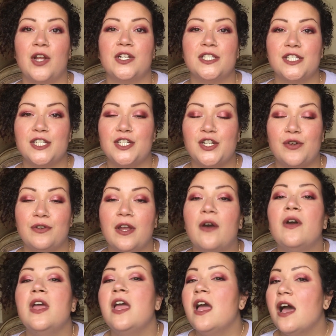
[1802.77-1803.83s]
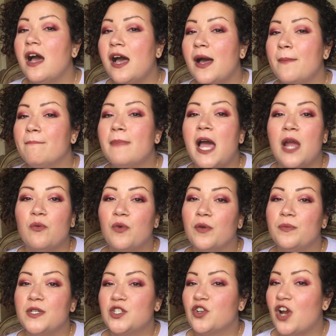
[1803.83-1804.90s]
honestly don't know. I
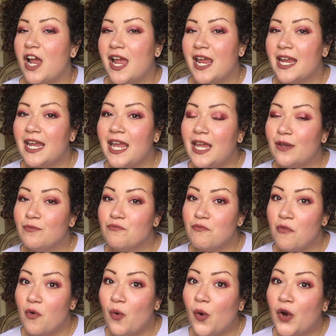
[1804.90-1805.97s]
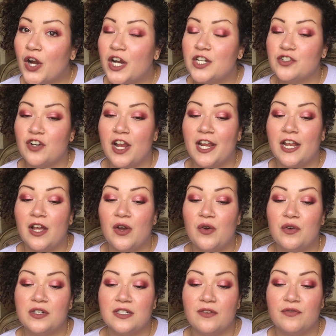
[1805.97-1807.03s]
will be trying it more and trying
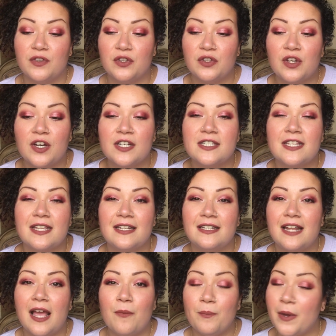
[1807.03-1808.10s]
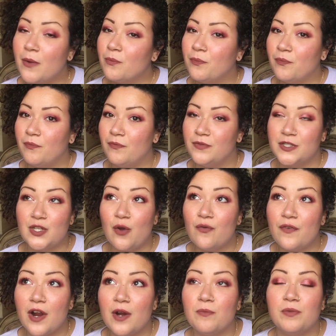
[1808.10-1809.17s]
out different looks, but so
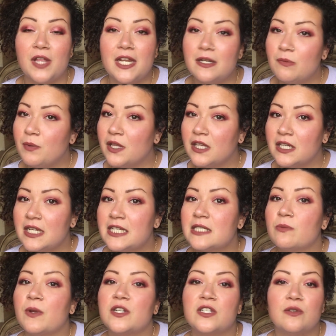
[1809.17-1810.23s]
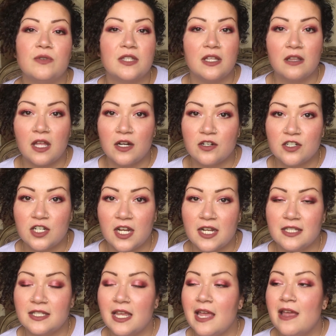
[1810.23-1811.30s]
far blendability, especially with the lighter
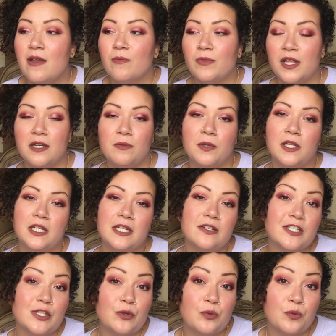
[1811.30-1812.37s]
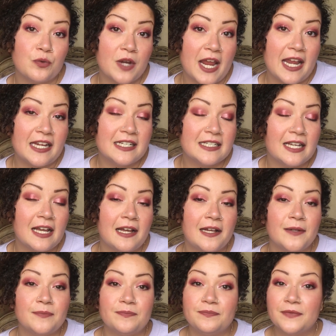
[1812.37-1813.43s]
shades, blendability is great.
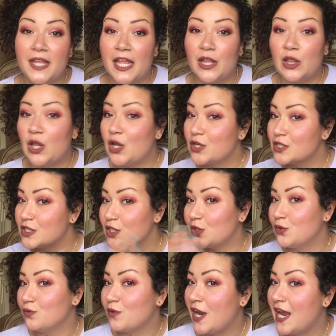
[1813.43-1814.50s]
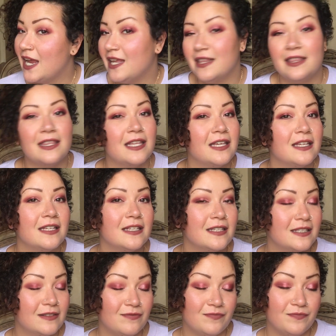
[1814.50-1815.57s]
It looks great. The